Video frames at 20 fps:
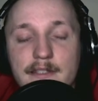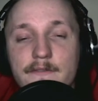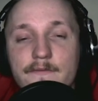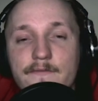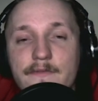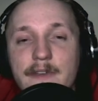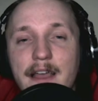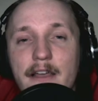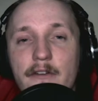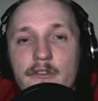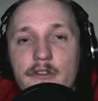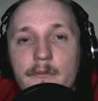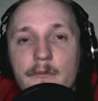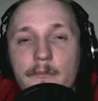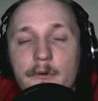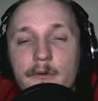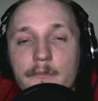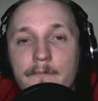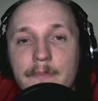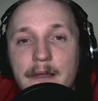
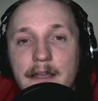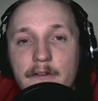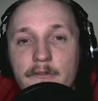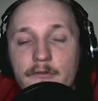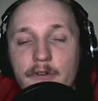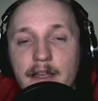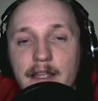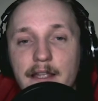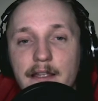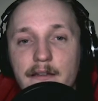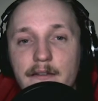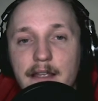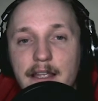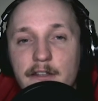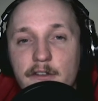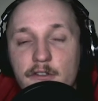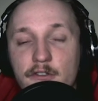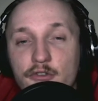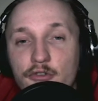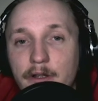variable bitrate
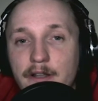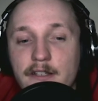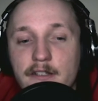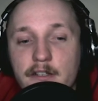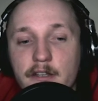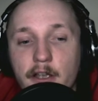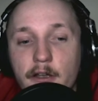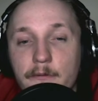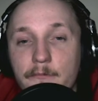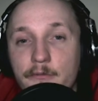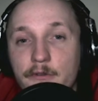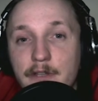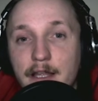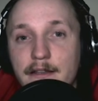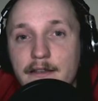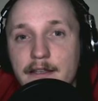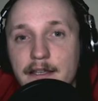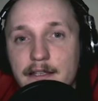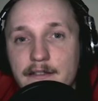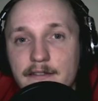in a trench coat
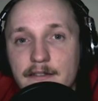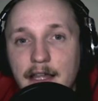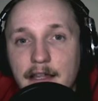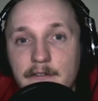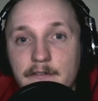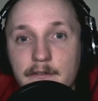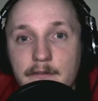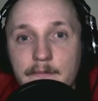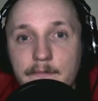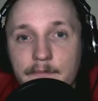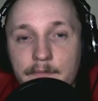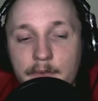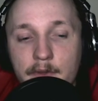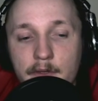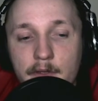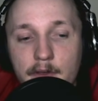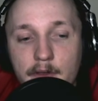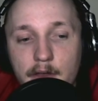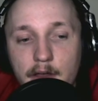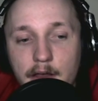pretending it's an adult.
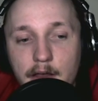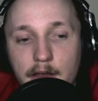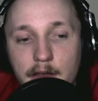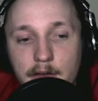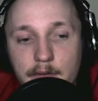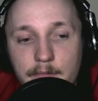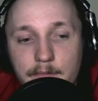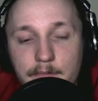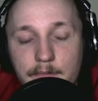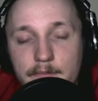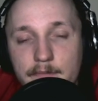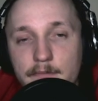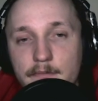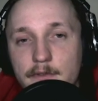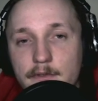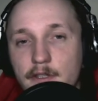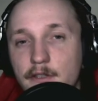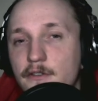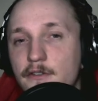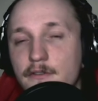
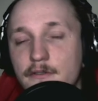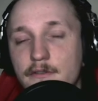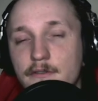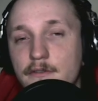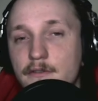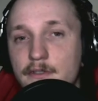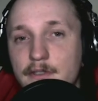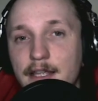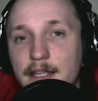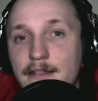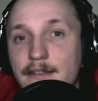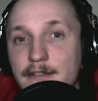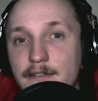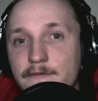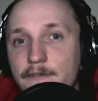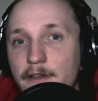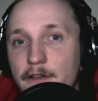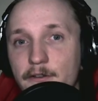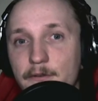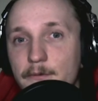So just set it
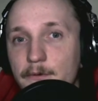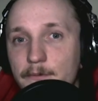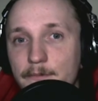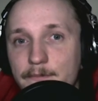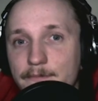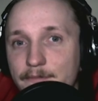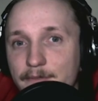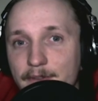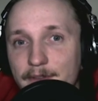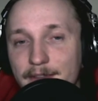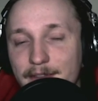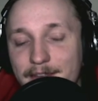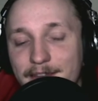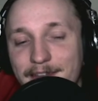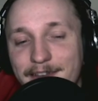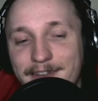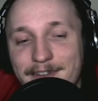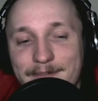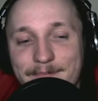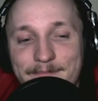to variable
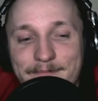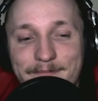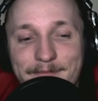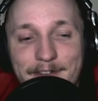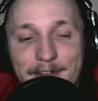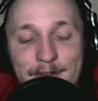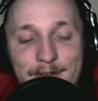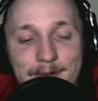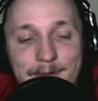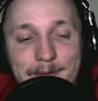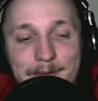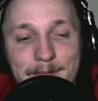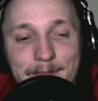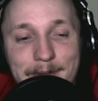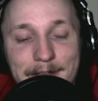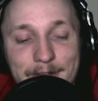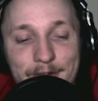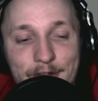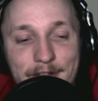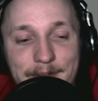
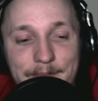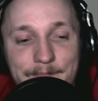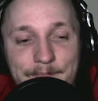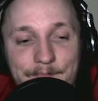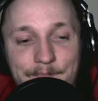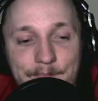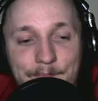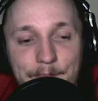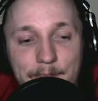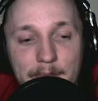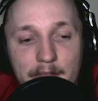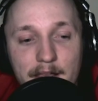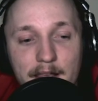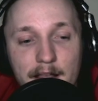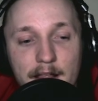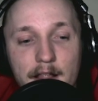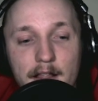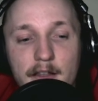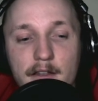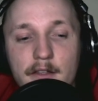bitrate.
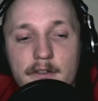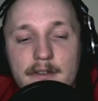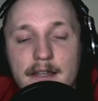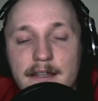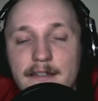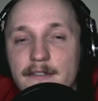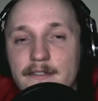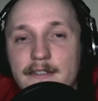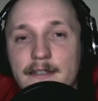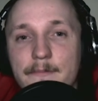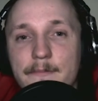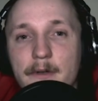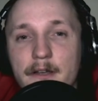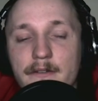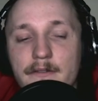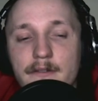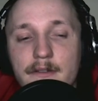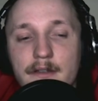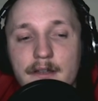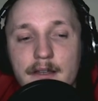Low latency
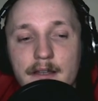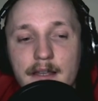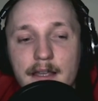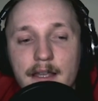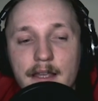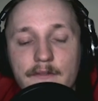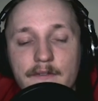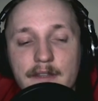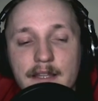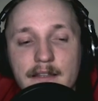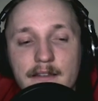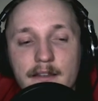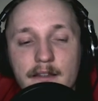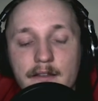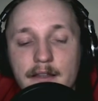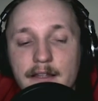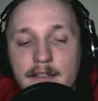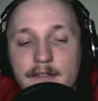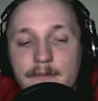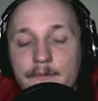mode. If you need low
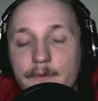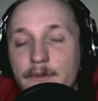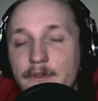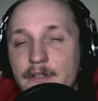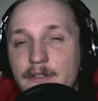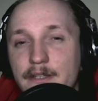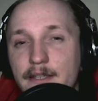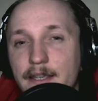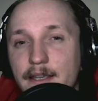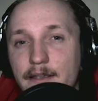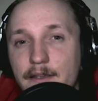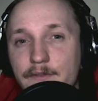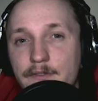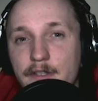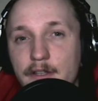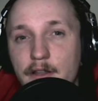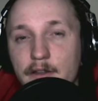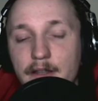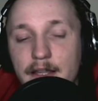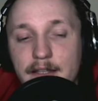latency mode, your ticket gives
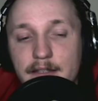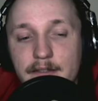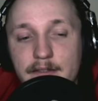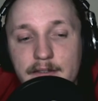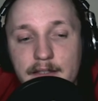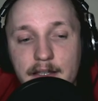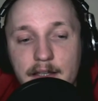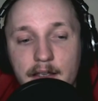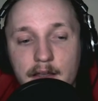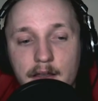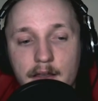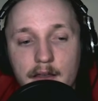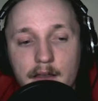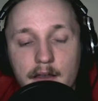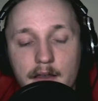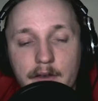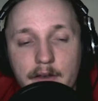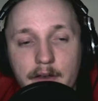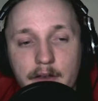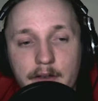you low latency.
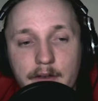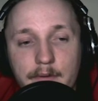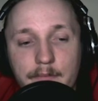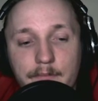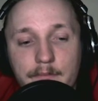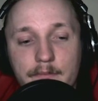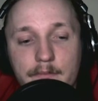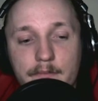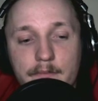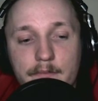Comes